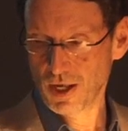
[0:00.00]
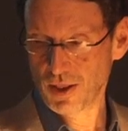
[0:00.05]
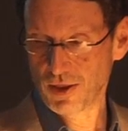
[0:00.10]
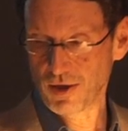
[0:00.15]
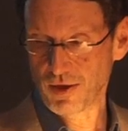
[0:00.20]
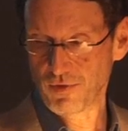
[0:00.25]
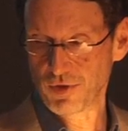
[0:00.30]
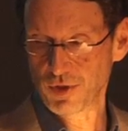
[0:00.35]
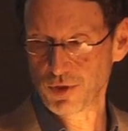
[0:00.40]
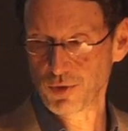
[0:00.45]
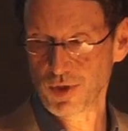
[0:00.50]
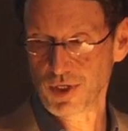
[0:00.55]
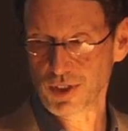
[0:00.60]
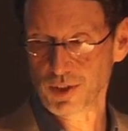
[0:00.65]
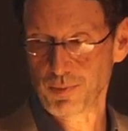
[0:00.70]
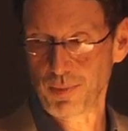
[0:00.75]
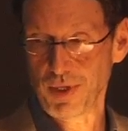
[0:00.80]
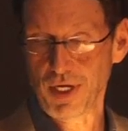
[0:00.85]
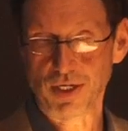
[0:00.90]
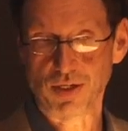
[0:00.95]
the visual
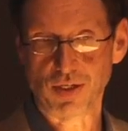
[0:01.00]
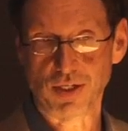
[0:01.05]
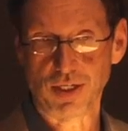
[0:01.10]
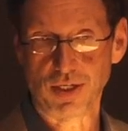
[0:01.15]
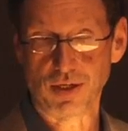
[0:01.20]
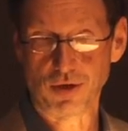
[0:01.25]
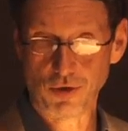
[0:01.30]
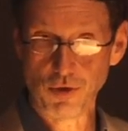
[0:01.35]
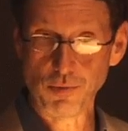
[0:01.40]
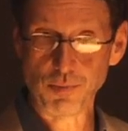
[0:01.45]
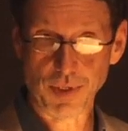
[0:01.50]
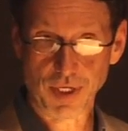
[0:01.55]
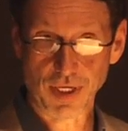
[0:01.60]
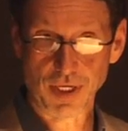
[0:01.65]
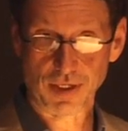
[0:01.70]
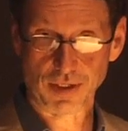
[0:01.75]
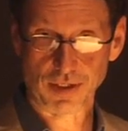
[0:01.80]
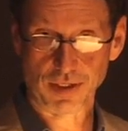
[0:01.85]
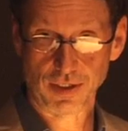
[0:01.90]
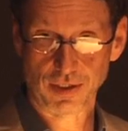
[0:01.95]
arts PhD could
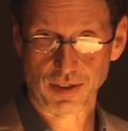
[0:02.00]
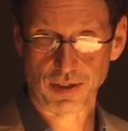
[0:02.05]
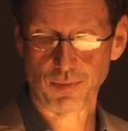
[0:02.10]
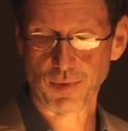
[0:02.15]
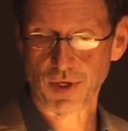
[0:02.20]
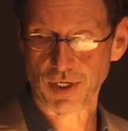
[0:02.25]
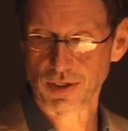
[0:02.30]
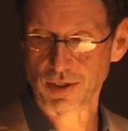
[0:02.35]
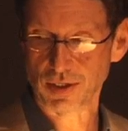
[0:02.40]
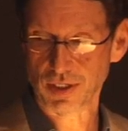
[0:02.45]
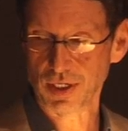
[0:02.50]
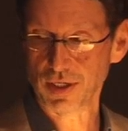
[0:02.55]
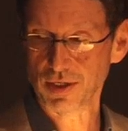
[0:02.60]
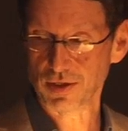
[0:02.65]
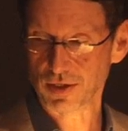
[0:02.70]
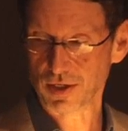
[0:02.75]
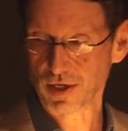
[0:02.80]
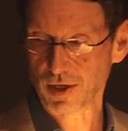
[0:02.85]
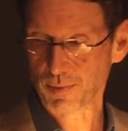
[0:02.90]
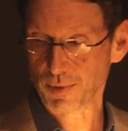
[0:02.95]
be, and in some cases
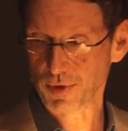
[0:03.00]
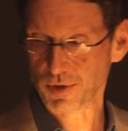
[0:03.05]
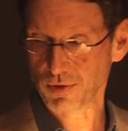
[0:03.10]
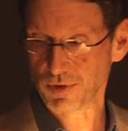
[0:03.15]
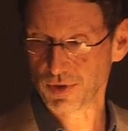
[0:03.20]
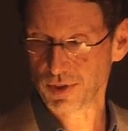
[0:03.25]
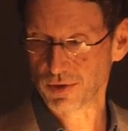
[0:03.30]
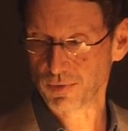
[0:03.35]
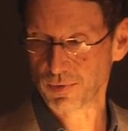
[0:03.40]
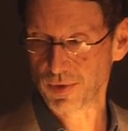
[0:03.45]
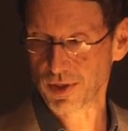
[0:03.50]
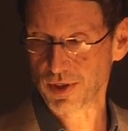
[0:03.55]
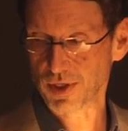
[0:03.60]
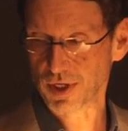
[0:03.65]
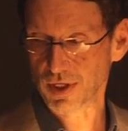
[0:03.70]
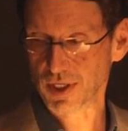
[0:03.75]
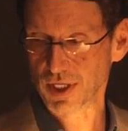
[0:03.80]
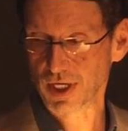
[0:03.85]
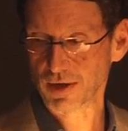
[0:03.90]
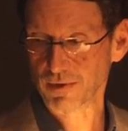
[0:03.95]
is, an opportunity to
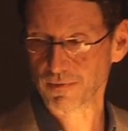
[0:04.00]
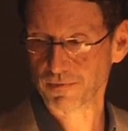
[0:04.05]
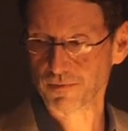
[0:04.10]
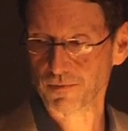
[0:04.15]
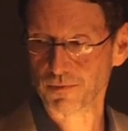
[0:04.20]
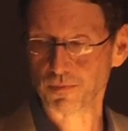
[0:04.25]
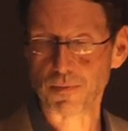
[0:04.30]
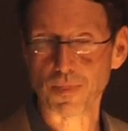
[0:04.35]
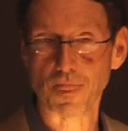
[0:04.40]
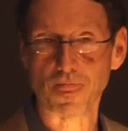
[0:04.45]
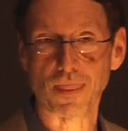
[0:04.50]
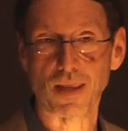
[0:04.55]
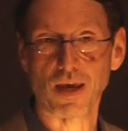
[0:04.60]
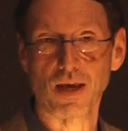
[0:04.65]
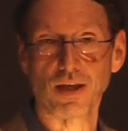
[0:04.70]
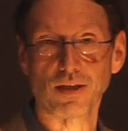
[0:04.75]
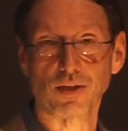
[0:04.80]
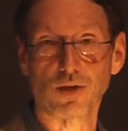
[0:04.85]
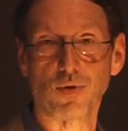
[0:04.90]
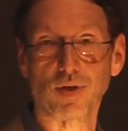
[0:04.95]
rethink that.
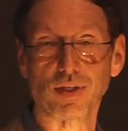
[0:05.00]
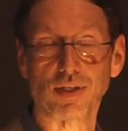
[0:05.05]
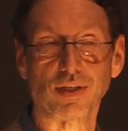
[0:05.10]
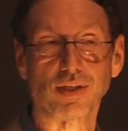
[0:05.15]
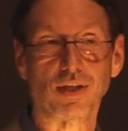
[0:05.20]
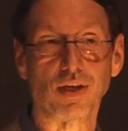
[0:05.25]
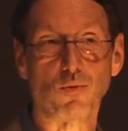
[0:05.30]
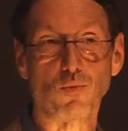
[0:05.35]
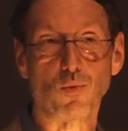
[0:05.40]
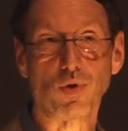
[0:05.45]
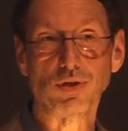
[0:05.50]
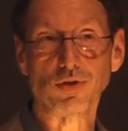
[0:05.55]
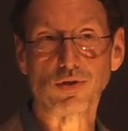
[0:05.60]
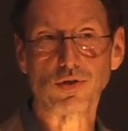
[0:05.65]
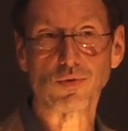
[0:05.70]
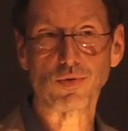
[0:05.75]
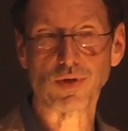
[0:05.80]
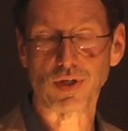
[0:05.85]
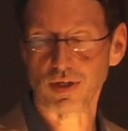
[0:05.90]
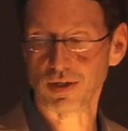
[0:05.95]
So as I said, one
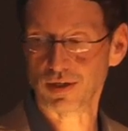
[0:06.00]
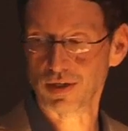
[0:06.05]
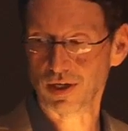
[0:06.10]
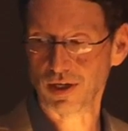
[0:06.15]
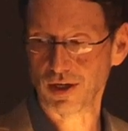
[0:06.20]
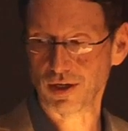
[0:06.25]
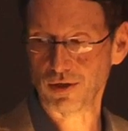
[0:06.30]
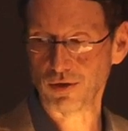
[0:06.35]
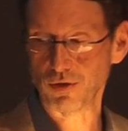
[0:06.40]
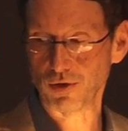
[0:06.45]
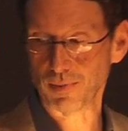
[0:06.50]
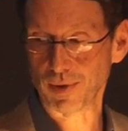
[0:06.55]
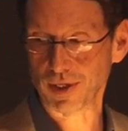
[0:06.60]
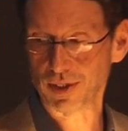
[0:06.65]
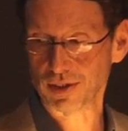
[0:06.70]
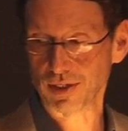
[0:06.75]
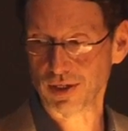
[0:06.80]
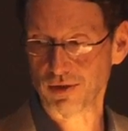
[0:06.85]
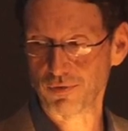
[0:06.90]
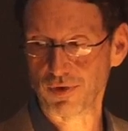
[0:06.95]
screen to conclude
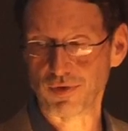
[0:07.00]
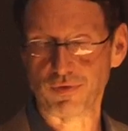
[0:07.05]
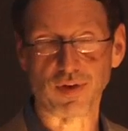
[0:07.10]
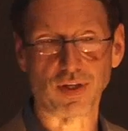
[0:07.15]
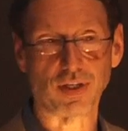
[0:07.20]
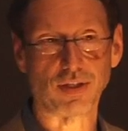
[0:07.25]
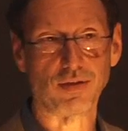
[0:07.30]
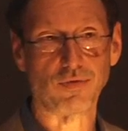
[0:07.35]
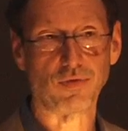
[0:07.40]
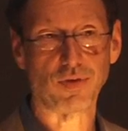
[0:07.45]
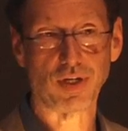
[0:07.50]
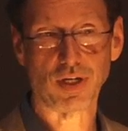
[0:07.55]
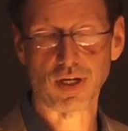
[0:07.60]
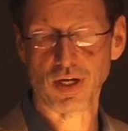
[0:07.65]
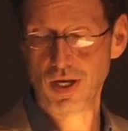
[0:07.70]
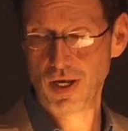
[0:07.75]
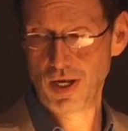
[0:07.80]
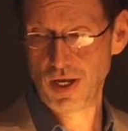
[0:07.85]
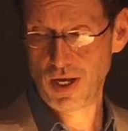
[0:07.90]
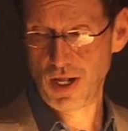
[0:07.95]
about self-reflexivity.
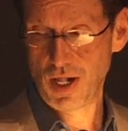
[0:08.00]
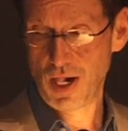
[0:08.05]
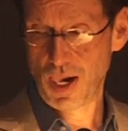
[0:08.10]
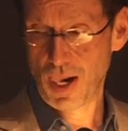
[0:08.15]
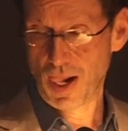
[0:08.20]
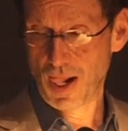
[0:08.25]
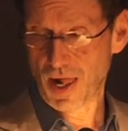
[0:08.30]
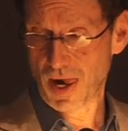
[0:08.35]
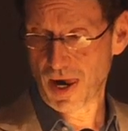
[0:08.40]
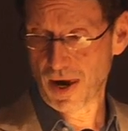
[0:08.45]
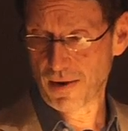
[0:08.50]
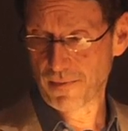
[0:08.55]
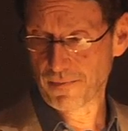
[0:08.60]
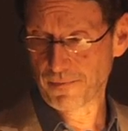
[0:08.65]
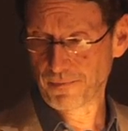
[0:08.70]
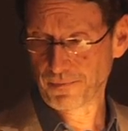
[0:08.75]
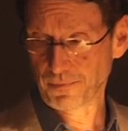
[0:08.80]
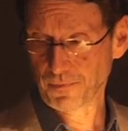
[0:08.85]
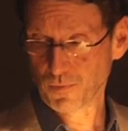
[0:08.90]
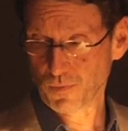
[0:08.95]

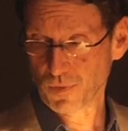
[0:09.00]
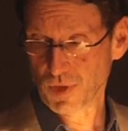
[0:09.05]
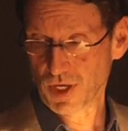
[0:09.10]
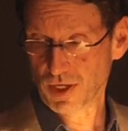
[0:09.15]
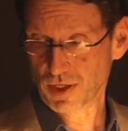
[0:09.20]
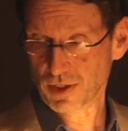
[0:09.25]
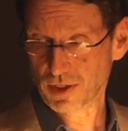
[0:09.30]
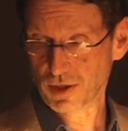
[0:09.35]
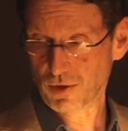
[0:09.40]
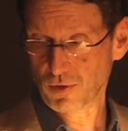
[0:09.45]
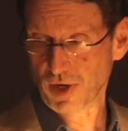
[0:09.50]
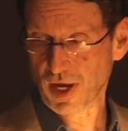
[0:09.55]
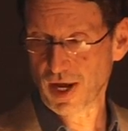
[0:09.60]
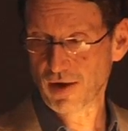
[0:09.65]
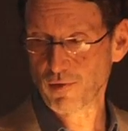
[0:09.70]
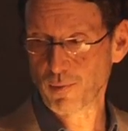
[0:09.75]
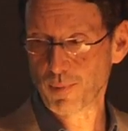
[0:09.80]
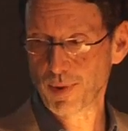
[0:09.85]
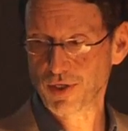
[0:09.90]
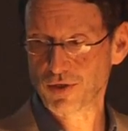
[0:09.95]
Um, so I
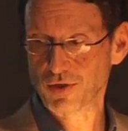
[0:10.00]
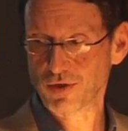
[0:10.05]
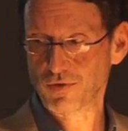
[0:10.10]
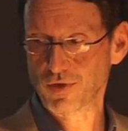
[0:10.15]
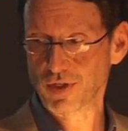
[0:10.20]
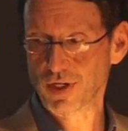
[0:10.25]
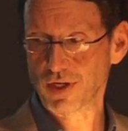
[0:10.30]
have a picture of